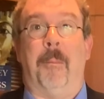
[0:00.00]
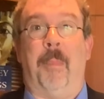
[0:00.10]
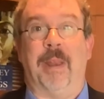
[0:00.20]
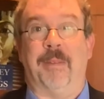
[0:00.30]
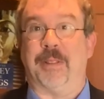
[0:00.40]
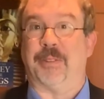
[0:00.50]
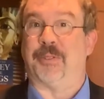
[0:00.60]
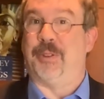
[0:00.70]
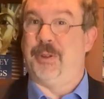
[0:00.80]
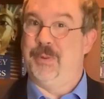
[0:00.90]
But if it's
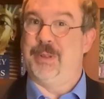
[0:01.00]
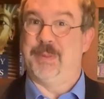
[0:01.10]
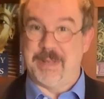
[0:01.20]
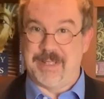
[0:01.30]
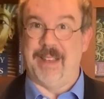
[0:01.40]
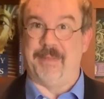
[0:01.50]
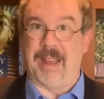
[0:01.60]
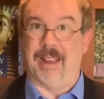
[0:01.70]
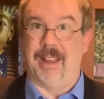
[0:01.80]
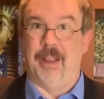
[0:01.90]
too
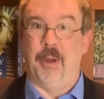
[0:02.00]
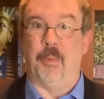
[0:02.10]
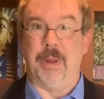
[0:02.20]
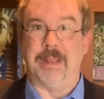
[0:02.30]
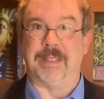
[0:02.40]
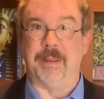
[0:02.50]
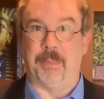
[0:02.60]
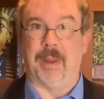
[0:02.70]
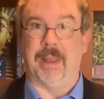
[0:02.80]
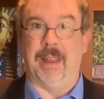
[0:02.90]
specific, we
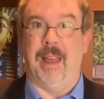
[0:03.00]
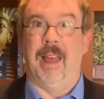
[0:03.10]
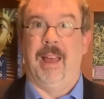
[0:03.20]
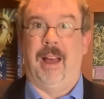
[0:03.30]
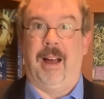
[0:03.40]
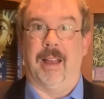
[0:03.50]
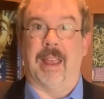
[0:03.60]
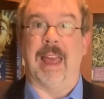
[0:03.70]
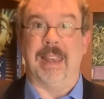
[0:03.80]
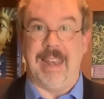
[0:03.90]
simply
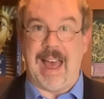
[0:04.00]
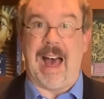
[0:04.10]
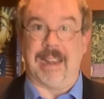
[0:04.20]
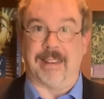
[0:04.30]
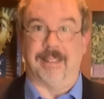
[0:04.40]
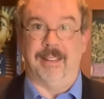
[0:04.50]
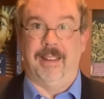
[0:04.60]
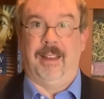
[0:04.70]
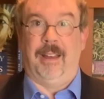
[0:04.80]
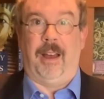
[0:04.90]
cannot
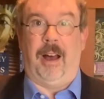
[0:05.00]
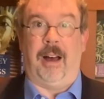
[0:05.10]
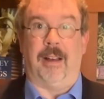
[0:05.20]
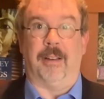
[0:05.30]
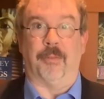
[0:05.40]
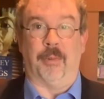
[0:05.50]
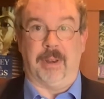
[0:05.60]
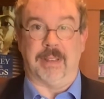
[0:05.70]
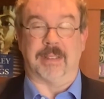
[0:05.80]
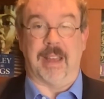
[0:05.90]

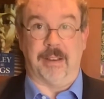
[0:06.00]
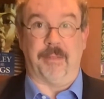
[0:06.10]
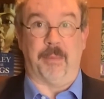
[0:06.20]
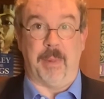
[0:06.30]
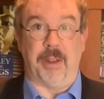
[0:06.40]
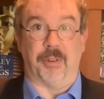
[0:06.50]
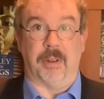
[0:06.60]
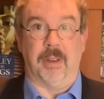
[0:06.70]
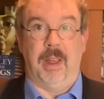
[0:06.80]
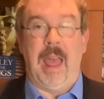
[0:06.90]
release that information.
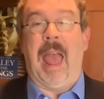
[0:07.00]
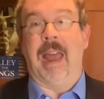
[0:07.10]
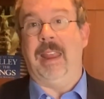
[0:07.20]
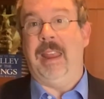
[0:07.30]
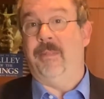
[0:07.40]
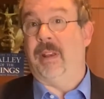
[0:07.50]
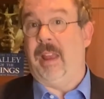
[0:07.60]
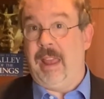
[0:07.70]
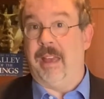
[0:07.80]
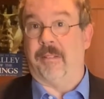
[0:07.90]
And even
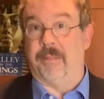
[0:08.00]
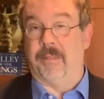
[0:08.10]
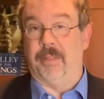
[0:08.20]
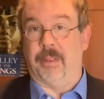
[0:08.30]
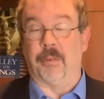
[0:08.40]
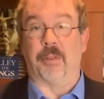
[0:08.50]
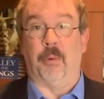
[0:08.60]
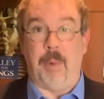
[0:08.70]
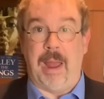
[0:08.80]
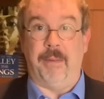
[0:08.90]
if there is a
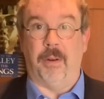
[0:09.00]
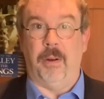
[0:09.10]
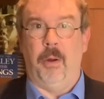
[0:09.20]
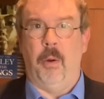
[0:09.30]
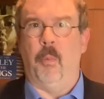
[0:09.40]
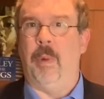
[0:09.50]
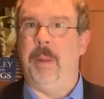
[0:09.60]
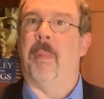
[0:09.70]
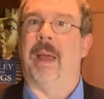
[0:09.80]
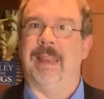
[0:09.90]
waiver, we
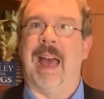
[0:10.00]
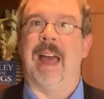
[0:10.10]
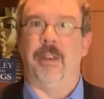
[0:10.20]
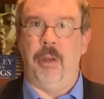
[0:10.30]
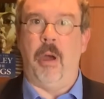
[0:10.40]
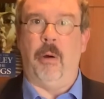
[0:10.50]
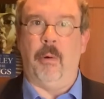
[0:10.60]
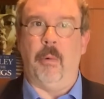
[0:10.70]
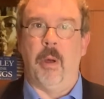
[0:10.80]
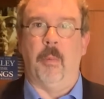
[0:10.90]
might not
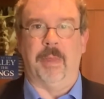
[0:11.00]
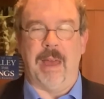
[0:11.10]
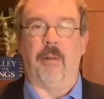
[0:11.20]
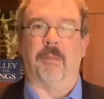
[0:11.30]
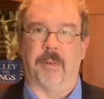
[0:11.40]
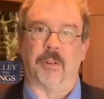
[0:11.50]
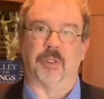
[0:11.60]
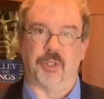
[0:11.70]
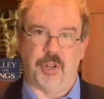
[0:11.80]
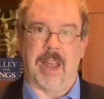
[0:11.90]
know without
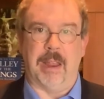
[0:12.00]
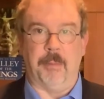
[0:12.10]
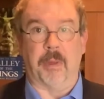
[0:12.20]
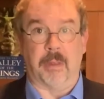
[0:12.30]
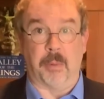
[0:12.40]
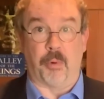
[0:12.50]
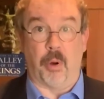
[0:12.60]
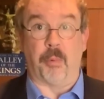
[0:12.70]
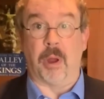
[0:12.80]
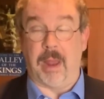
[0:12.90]
first checking with an
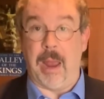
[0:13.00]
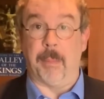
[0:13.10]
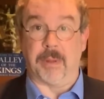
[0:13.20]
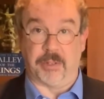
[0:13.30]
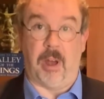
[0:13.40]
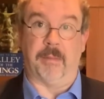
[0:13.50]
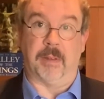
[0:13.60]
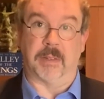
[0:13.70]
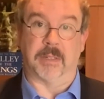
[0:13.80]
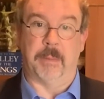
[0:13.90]
appropriate campus
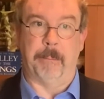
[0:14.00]
office.